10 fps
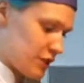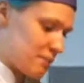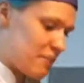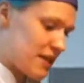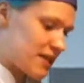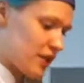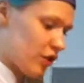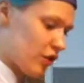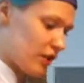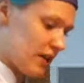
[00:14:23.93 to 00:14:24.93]
Mix it
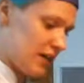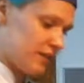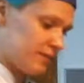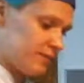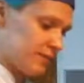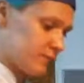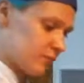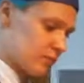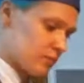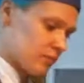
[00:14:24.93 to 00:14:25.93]
all in
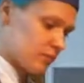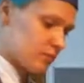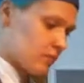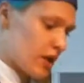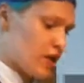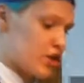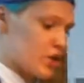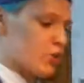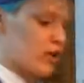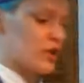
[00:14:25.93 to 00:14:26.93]
and
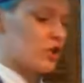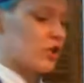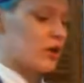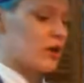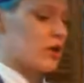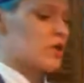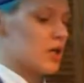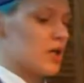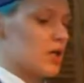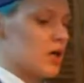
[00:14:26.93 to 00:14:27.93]
just want to cook
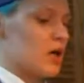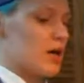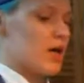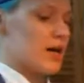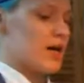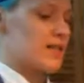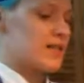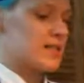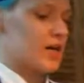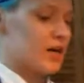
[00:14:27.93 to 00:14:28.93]
until it
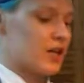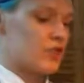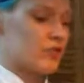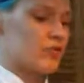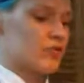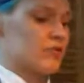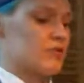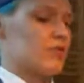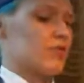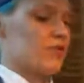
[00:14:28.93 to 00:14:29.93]
started to
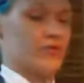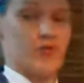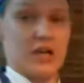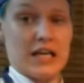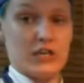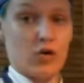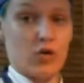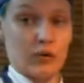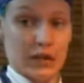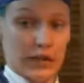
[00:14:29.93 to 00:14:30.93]
release
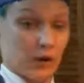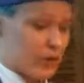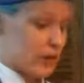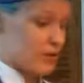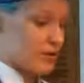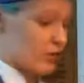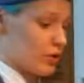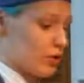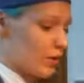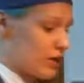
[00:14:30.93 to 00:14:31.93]
all the liquid. So
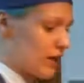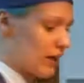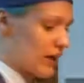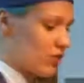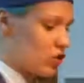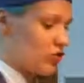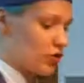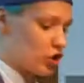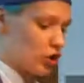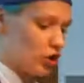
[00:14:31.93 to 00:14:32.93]
you don't want to leave it
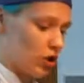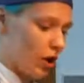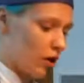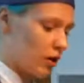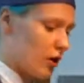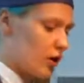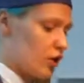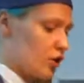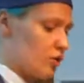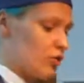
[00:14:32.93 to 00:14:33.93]
for too long.
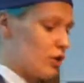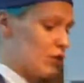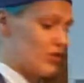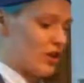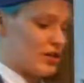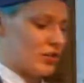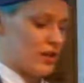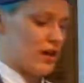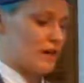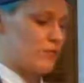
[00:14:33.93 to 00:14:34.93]
We're not trying to
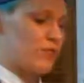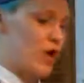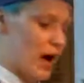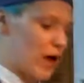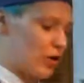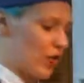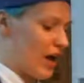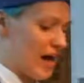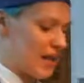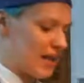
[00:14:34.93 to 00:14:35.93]
get it brown or
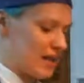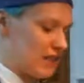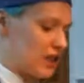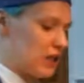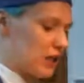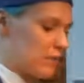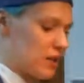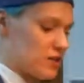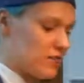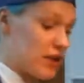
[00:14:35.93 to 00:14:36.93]
any other color
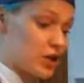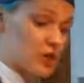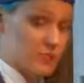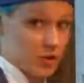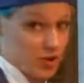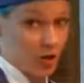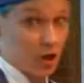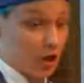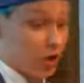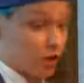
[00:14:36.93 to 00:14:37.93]
because vegetables are
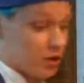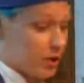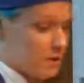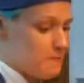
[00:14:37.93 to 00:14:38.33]
already cooked.